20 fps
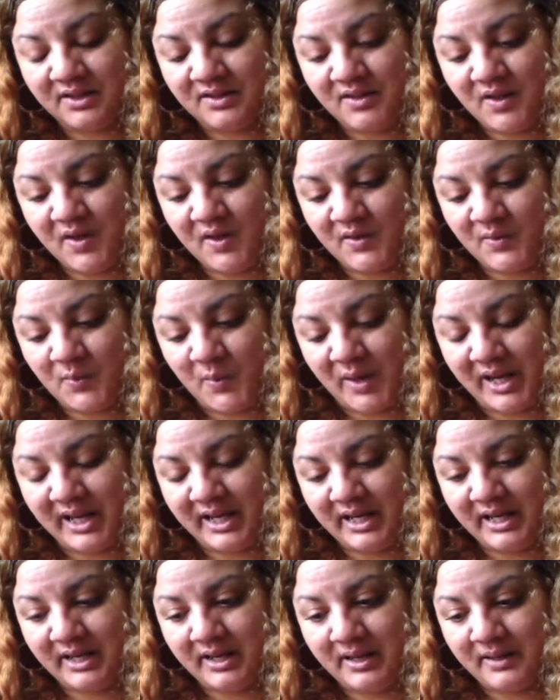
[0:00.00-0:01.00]
the third
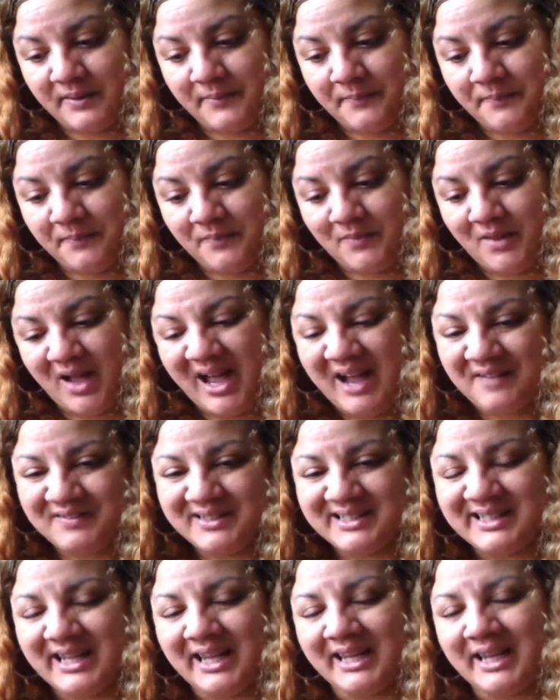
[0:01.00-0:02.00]
week I have
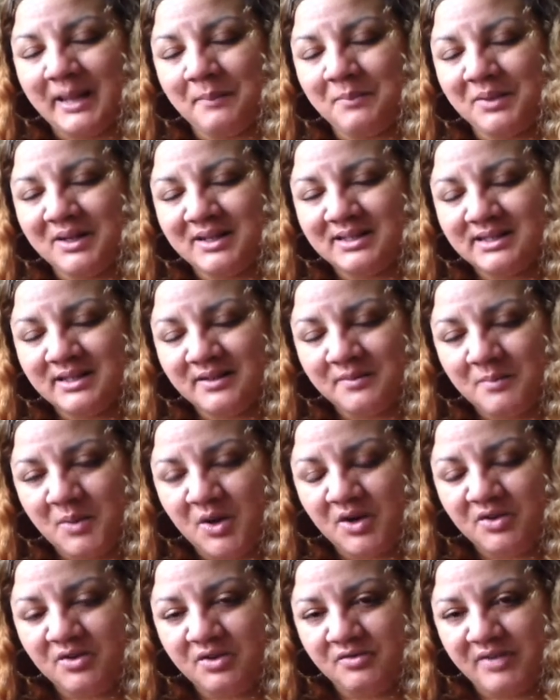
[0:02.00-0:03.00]
to say again, because the
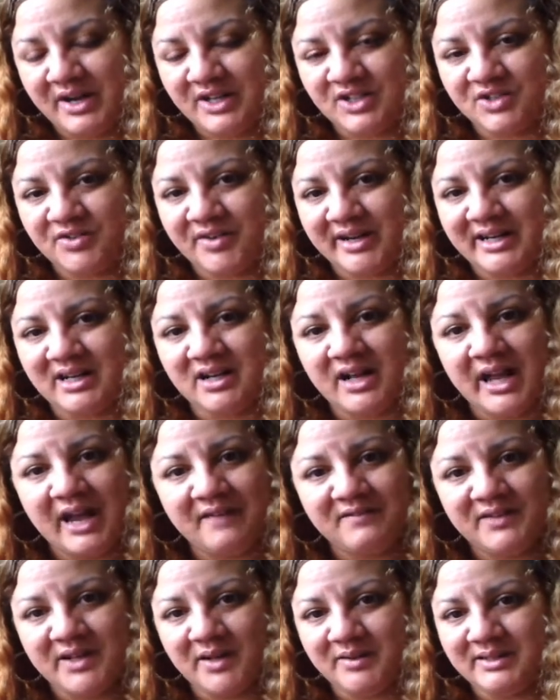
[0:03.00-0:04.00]
Mercury retrograde, and I
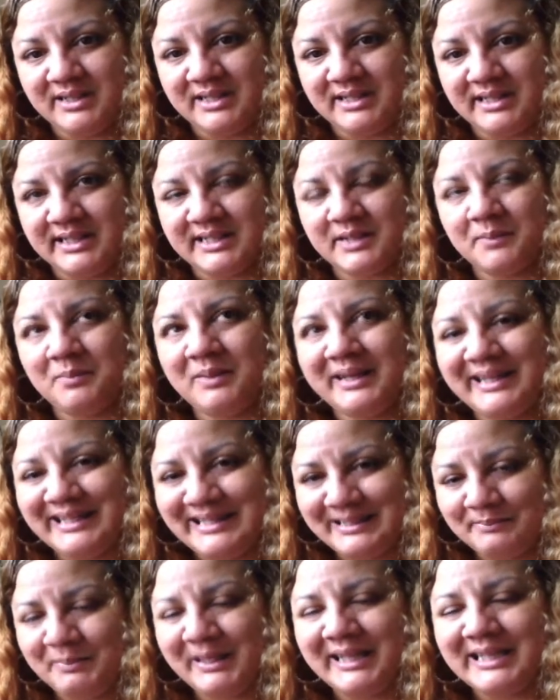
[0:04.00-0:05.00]
have noticed this, so
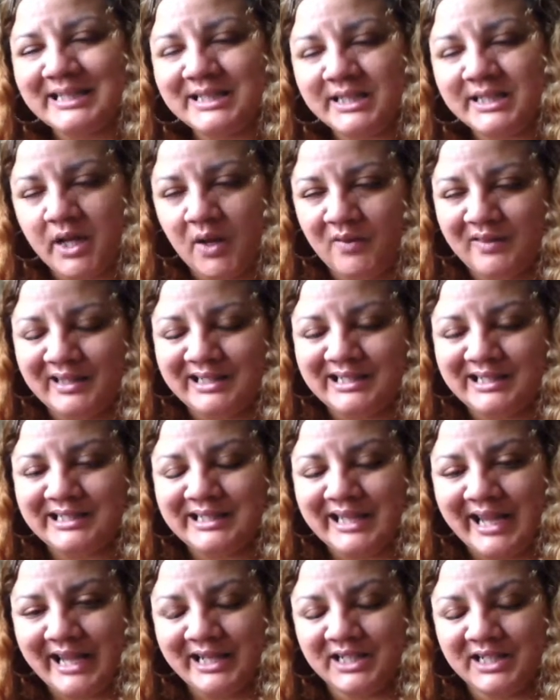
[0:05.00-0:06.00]
please, please know this
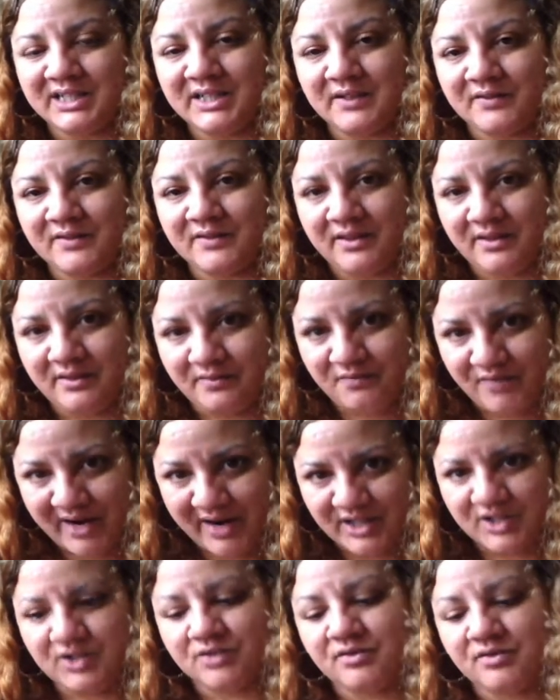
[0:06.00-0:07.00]
is the energy of the
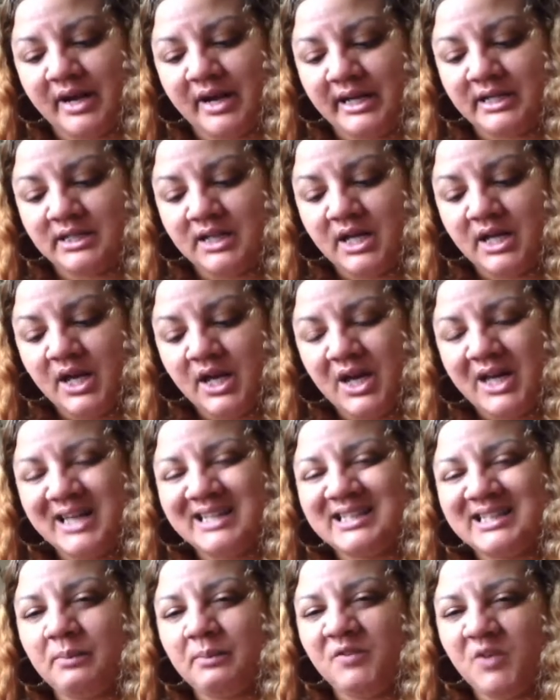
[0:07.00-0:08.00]
retrograde.
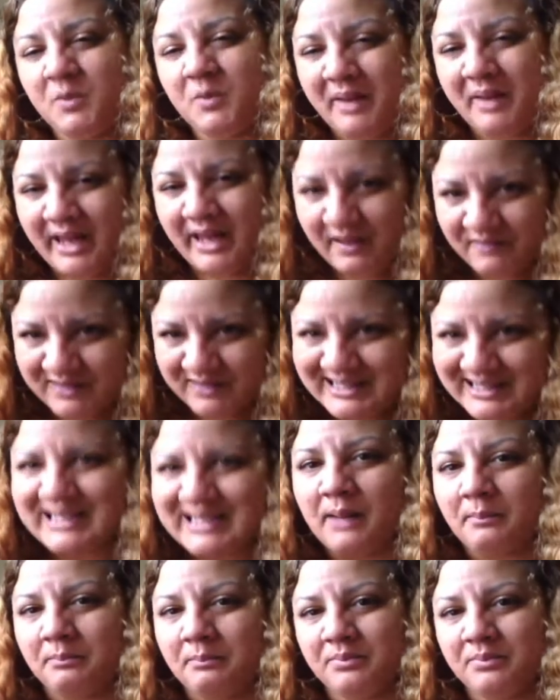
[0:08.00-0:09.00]
Some of you may have a
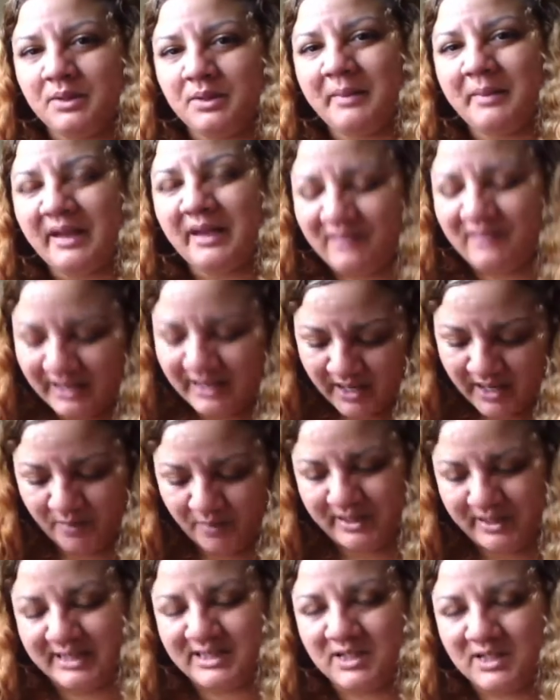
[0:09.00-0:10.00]
slump, you may have a
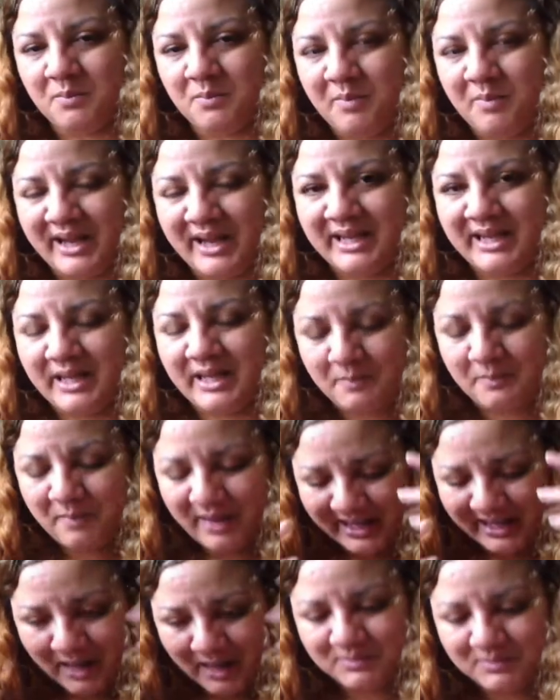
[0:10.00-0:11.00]
lowness, you may you
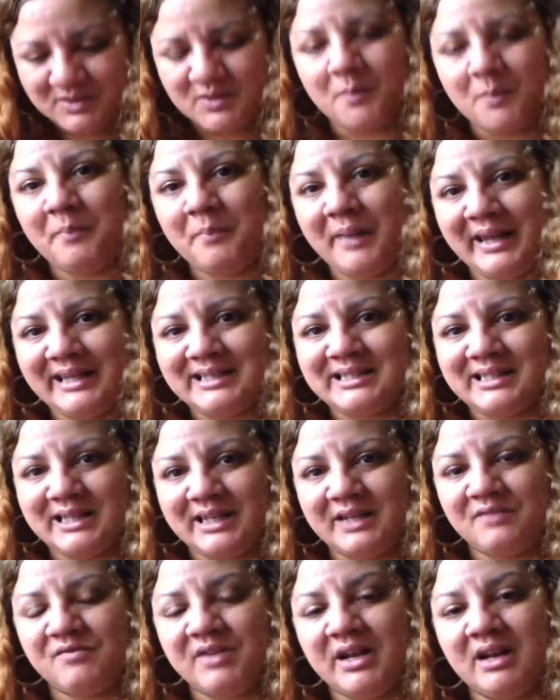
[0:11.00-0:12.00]
may come to a basic
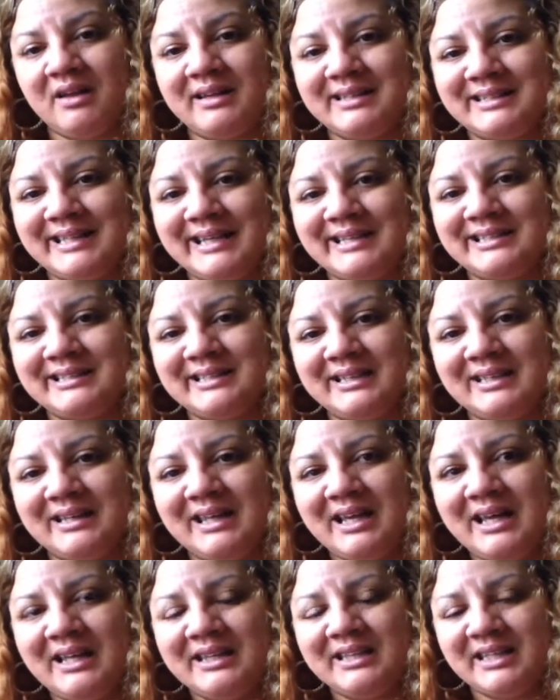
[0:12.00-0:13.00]
realization
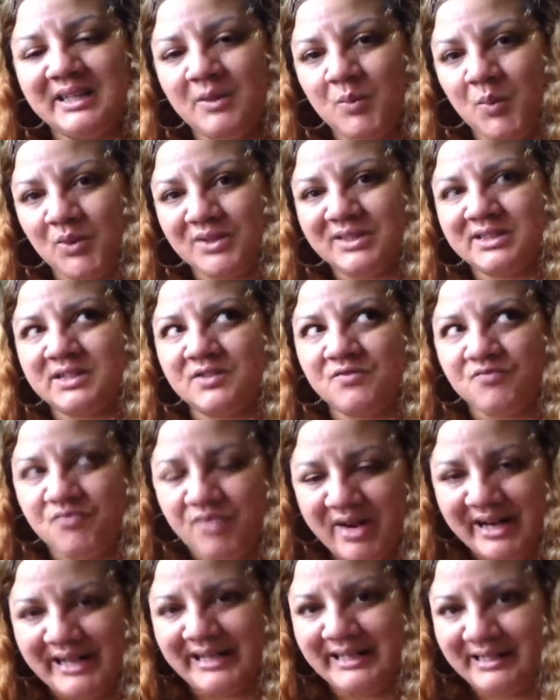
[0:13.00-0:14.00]
that you want to
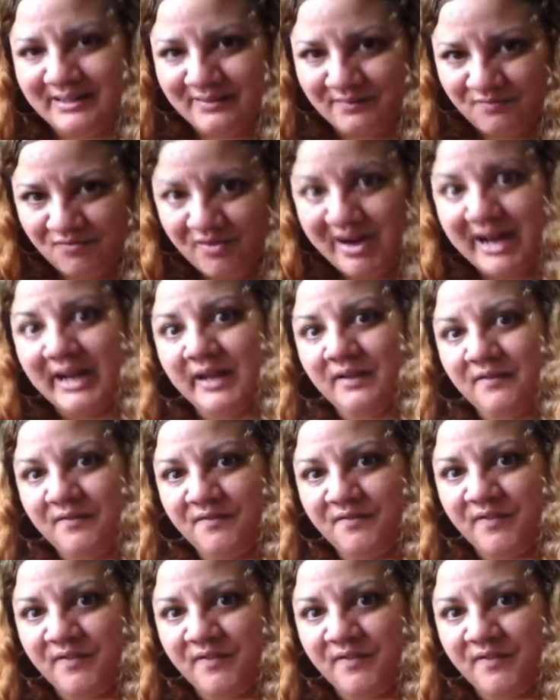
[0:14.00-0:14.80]
really, really